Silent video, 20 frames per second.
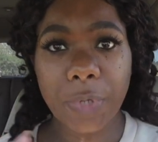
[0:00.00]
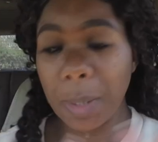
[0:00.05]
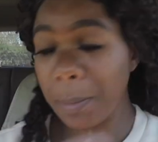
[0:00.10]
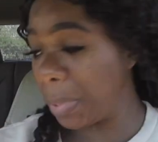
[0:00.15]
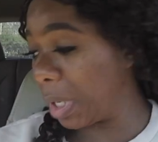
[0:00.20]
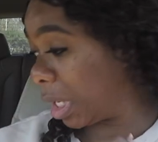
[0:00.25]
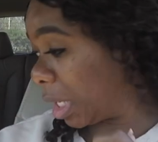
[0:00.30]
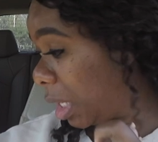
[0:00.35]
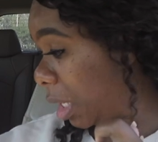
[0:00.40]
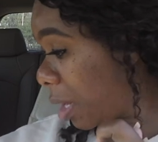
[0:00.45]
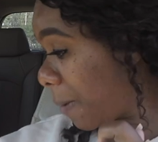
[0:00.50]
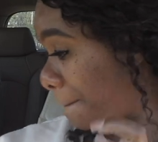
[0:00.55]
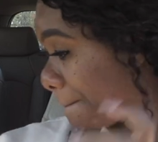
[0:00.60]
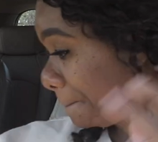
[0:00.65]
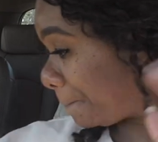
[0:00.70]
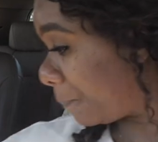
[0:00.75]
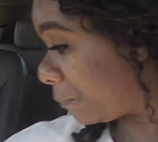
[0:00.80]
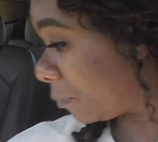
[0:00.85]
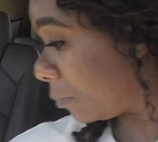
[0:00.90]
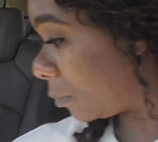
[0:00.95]
but
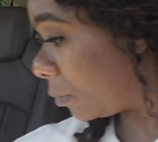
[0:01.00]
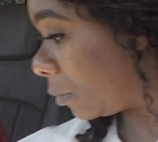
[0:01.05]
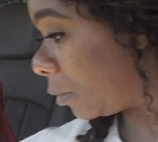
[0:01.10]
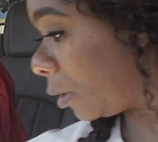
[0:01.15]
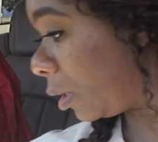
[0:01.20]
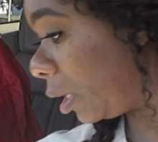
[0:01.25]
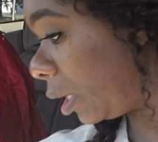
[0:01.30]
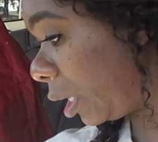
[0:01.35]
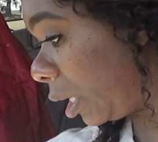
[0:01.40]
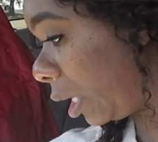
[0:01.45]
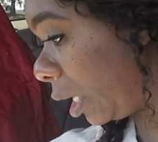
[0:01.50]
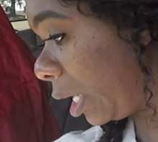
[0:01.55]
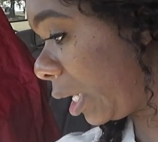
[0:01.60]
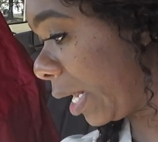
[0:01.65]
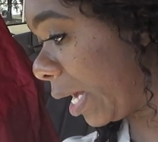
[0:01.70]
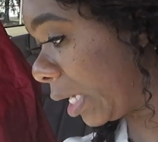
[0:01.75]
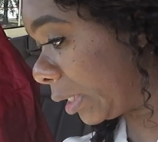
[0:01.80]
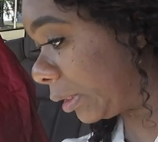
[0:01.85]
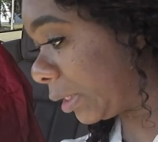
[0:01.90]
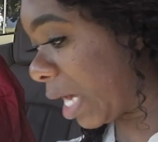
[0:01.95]
it
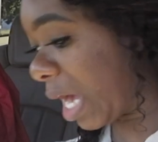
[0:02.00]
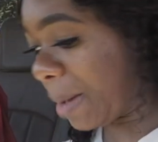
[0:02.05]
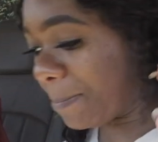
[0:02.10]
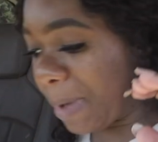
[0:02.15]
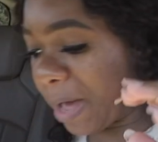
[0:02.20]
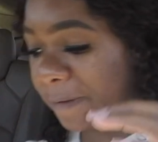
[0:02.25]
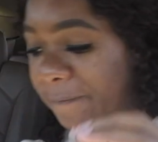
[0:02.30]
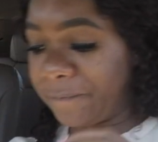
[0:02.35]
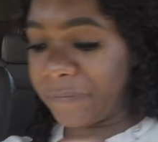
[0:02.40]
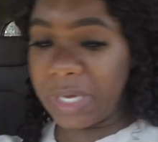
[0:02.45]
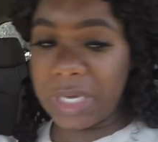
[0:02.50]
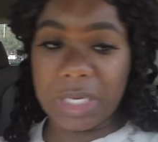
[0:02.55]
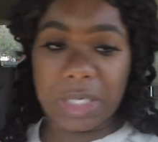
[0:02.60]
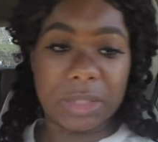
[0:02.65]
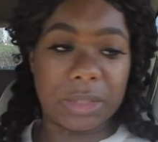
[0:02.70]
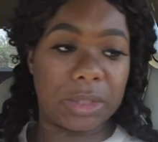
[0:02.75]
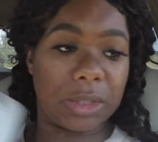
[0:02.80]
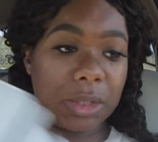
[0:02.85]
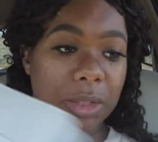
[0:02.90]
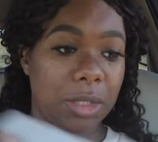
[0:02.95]
has got my
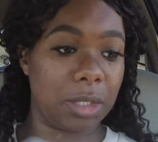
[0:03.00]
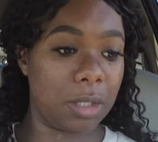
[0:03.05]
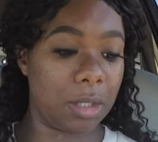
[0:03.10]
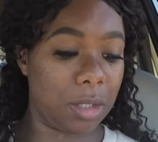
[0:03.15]
face